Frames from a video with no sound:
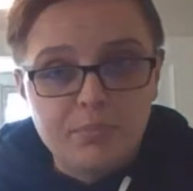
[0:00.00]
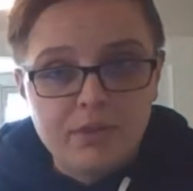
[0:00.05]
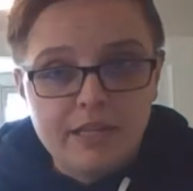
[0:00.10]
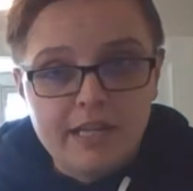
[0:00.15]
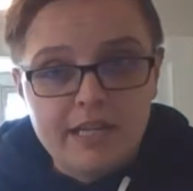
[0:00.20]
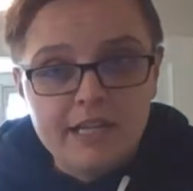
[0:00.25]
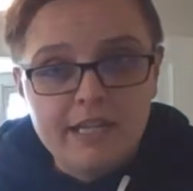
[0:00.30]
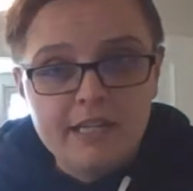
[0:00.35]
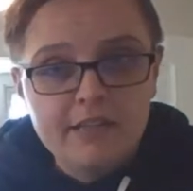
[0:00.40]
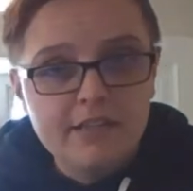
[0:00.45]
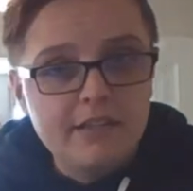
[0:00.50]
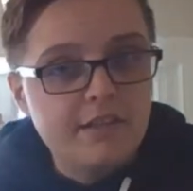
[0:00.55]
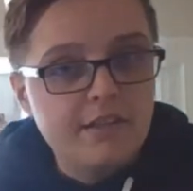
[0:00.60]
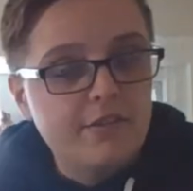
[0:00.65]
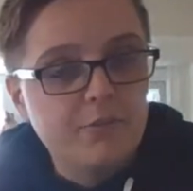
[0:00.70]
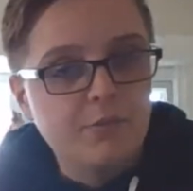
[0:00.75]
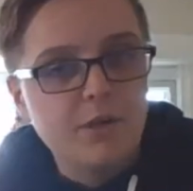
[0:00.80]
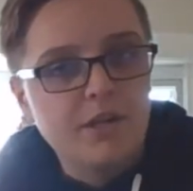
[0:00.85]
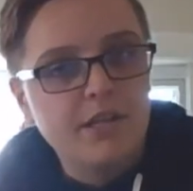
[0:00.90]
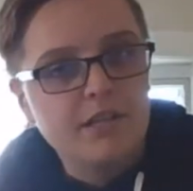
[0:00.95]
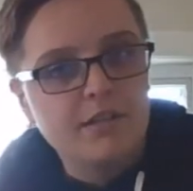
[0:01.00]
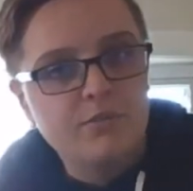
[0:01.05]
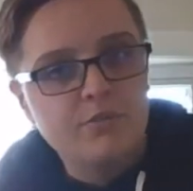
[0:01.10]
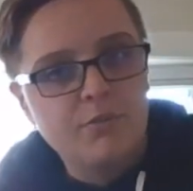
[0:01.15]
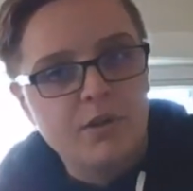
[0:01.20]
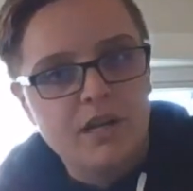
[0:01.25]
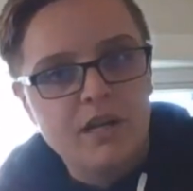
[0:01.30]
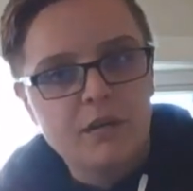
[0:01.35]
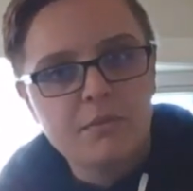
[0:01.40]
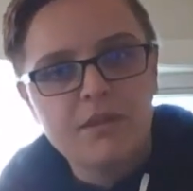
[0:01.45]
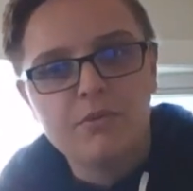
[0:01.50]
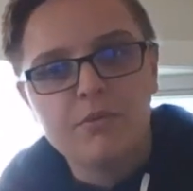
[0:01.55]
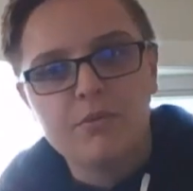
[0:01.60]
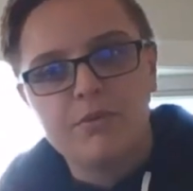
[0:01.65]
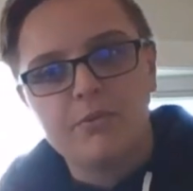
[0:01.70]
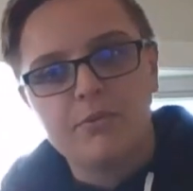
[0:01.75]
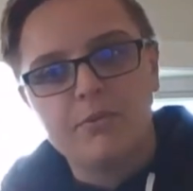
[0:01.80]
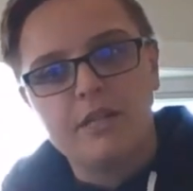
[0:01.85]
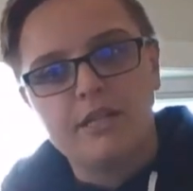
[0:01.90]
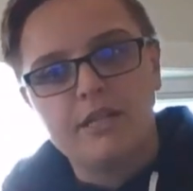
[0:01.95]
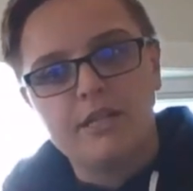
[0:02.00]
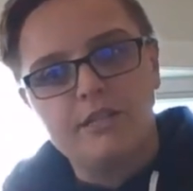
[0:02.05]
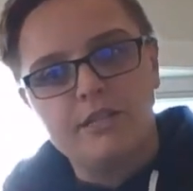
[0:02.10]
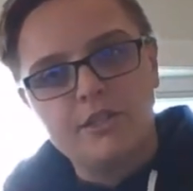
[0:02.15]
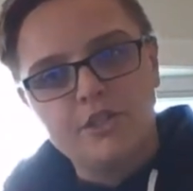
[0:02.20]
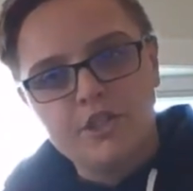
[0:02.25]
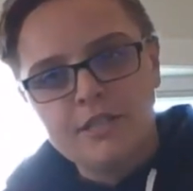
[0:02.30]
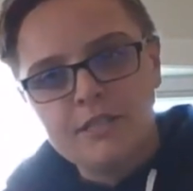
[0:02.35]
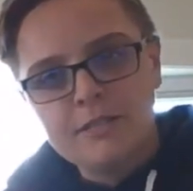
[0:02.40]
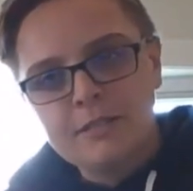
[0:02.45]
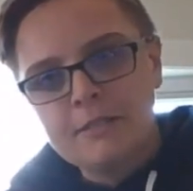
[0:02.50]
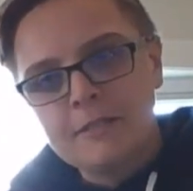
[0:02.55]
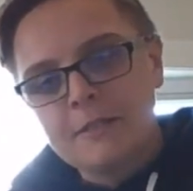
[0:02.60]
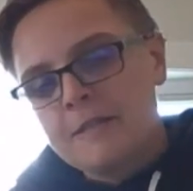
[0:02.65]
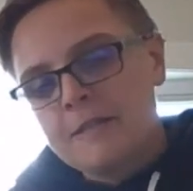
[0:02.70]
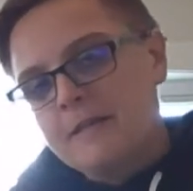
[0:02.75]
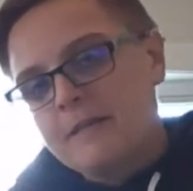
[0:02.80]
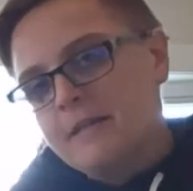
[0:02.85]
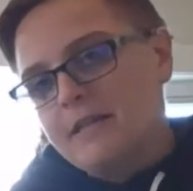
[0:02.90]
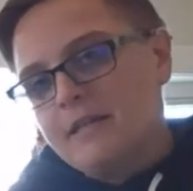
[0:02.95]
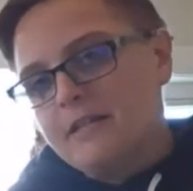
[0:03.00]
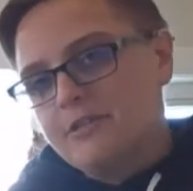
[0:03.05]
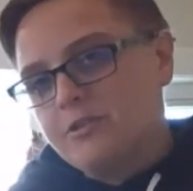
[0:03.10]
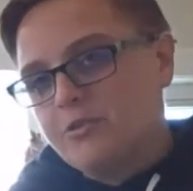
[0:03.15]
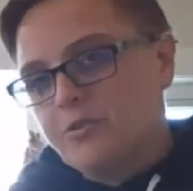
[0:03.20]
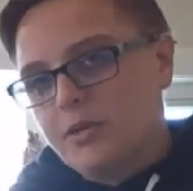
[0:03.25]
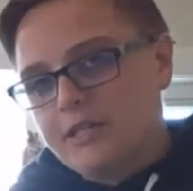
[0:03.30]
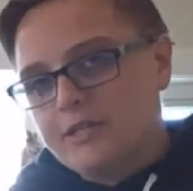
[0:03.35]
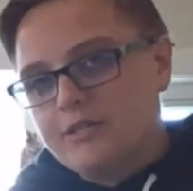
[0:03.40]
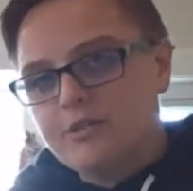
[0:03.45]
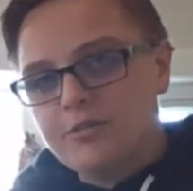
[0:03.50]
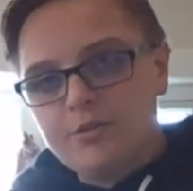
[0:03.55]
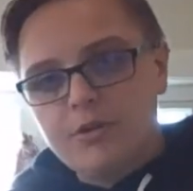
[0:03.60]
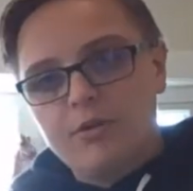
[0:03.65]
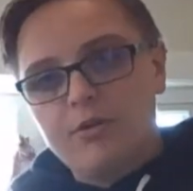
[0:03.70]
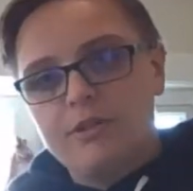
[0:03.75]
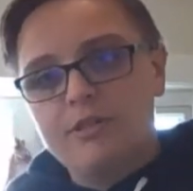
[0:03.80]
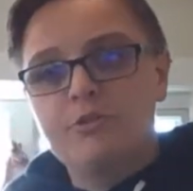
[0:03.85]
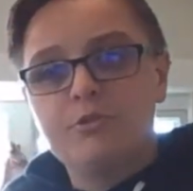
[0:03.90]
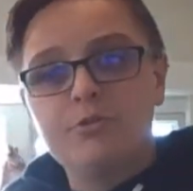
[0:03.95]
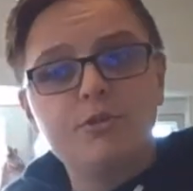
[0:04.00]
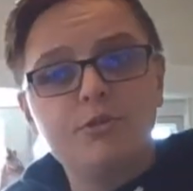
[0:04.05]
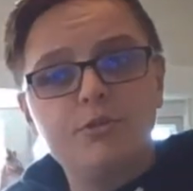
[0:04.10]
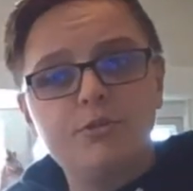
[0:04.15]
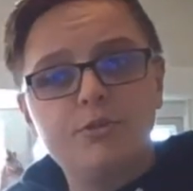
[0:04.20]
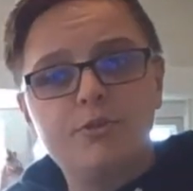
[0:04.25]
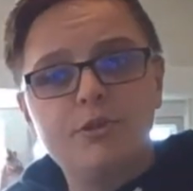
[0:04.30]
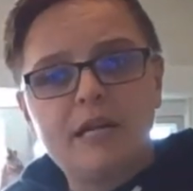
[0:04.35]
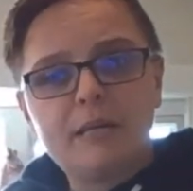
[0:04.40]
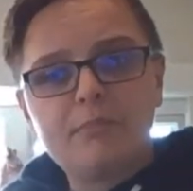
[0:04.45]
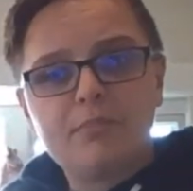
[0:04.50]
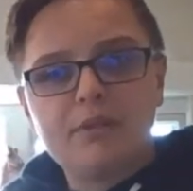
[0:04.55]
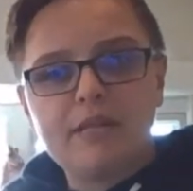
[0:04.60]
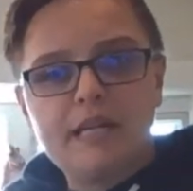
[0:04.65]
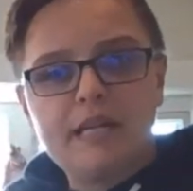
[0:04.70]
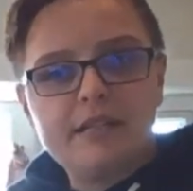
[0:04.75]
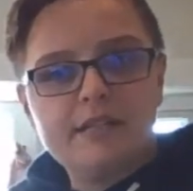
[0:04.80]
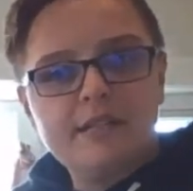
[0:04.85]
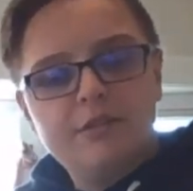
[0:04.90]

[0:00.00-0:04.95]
plant it, and in the right environment with the right conditions, it's going to grow into a new grape plant.